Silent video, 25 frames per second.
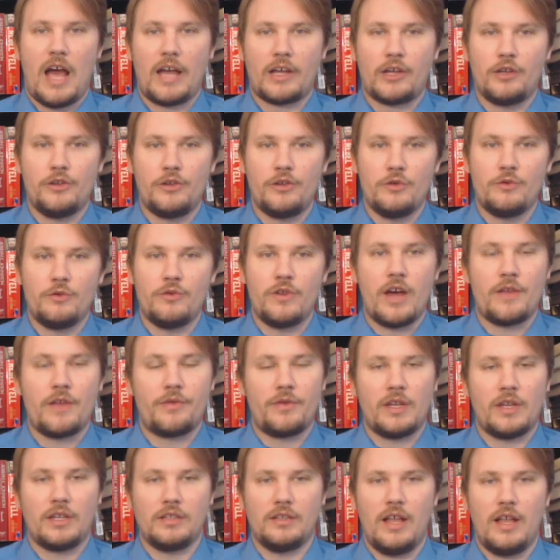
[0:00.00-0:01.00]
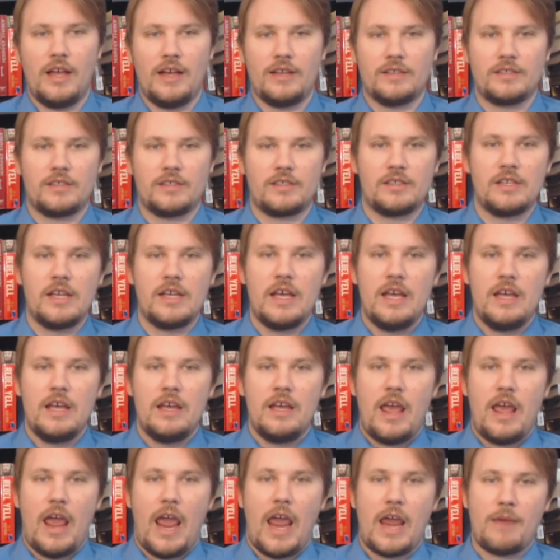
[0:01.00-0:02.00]
I could do nothing less."
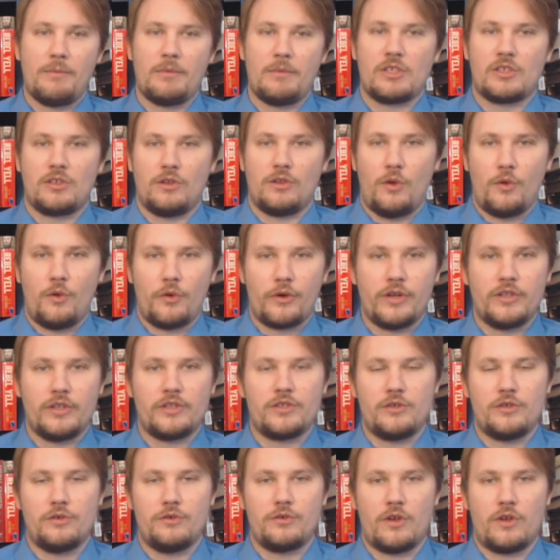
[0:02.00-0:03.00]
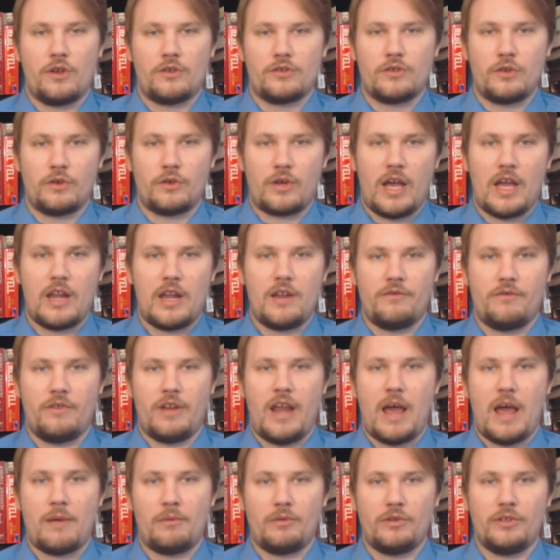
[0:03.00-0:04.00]
Amos Lawrence, who's also kind of
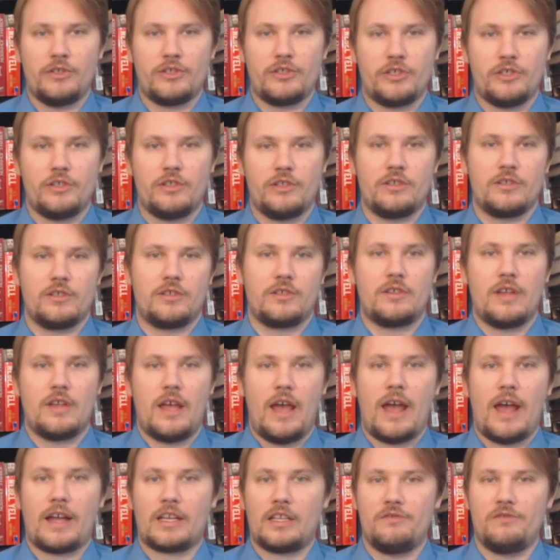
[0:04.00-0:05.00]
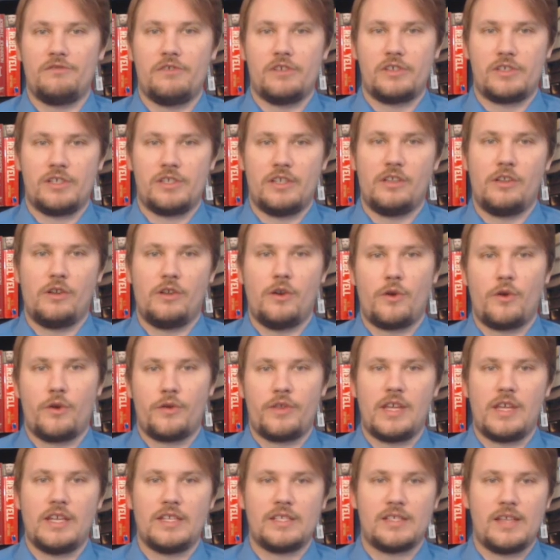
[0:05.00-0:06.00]
an abolitionist activist in the
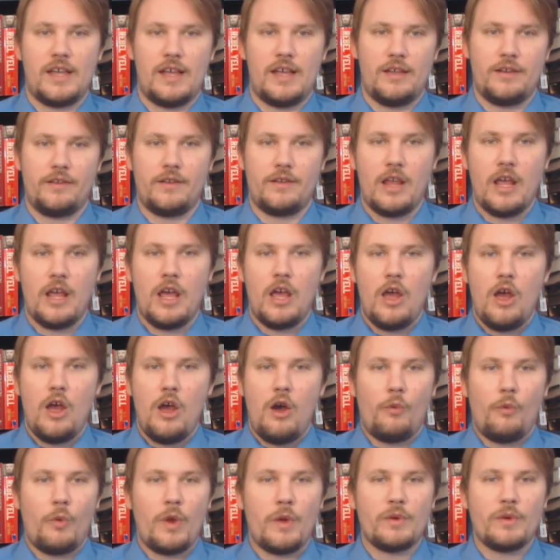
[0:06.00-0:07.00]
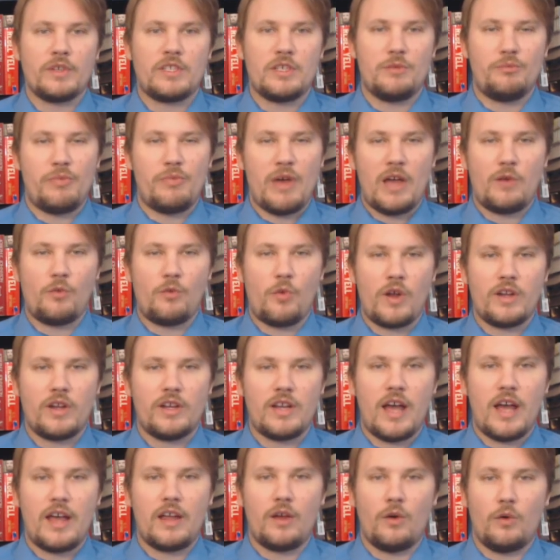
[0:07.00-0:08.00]
North, he said, "We went to bed
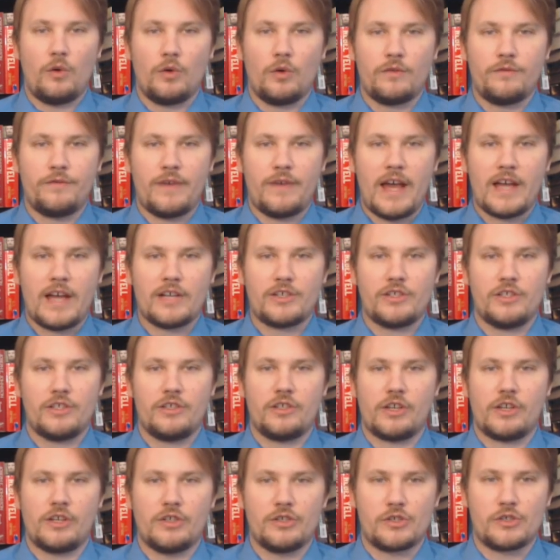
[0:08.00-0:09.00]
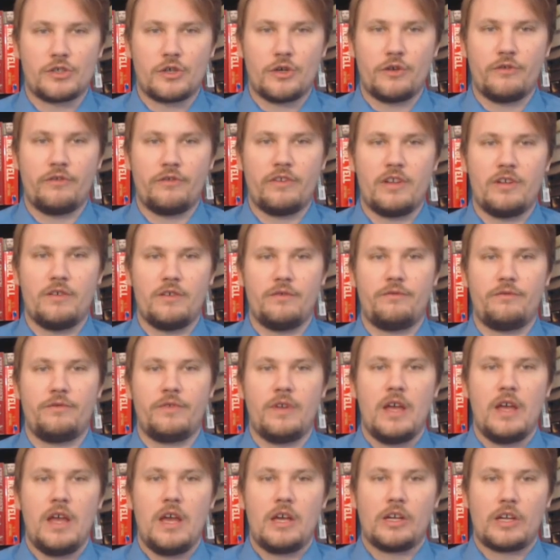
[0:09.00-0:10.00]
one night old-fashioned,
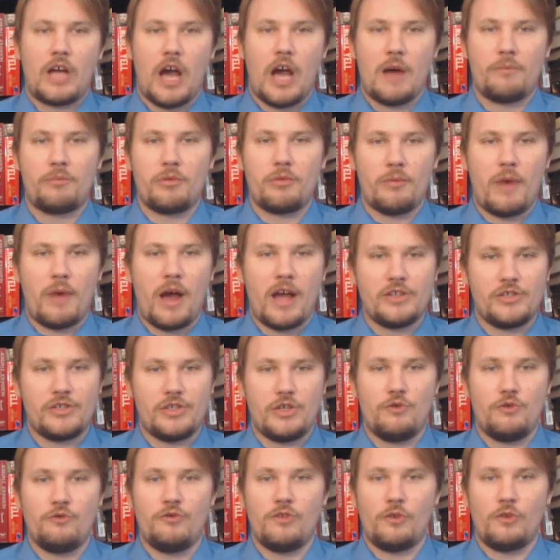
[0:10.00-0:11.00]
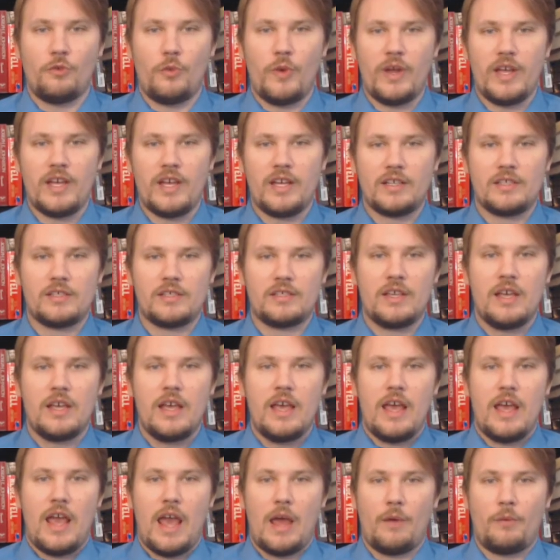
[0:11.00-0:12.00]
conservative, compromise Union Whigs,
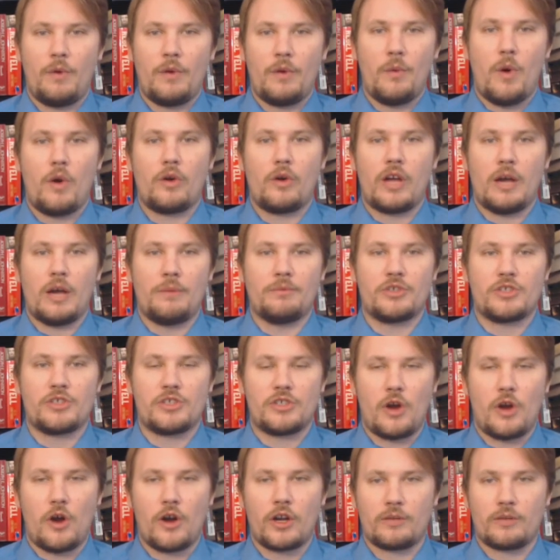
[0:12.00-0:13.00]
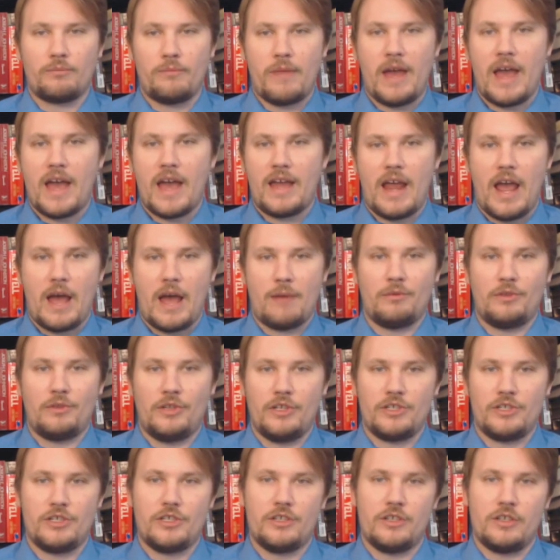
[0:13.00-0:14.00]
and we woke up stark mad
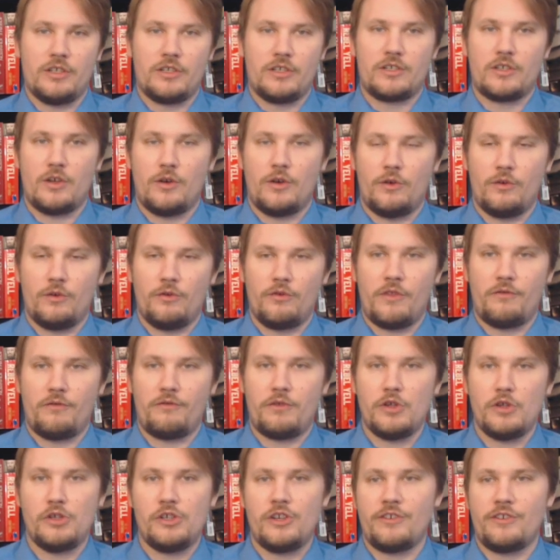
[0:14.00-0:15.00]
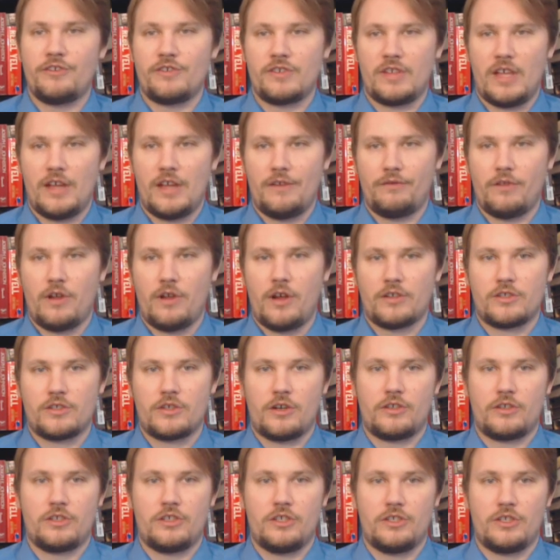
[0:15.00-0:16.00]
abolitionists." So the Fugitive Slave Law
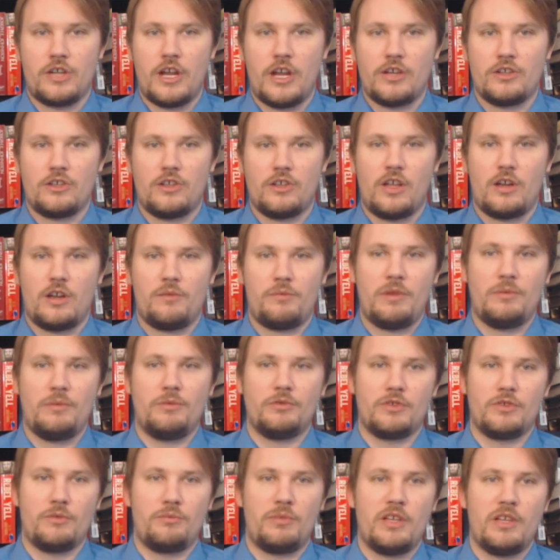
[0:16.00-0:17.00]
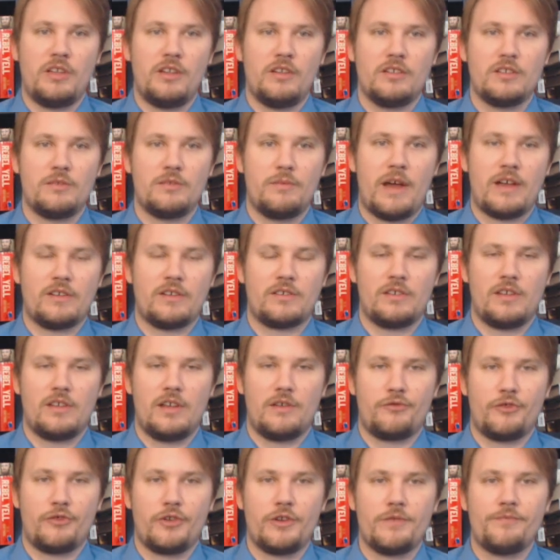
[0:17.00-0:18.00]
starts to change a lot of people's opinions about
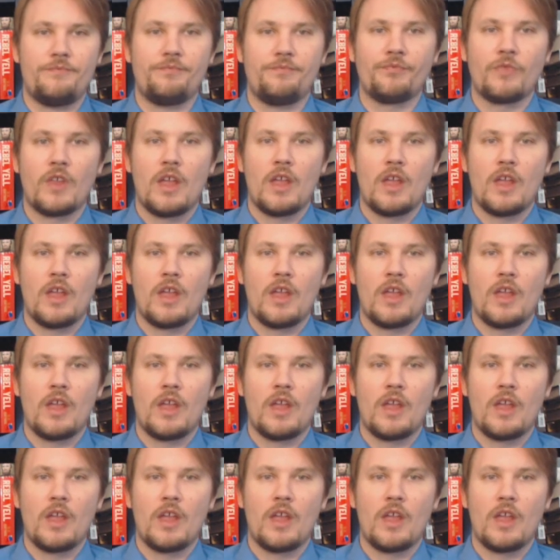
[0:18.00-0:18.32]
slavery.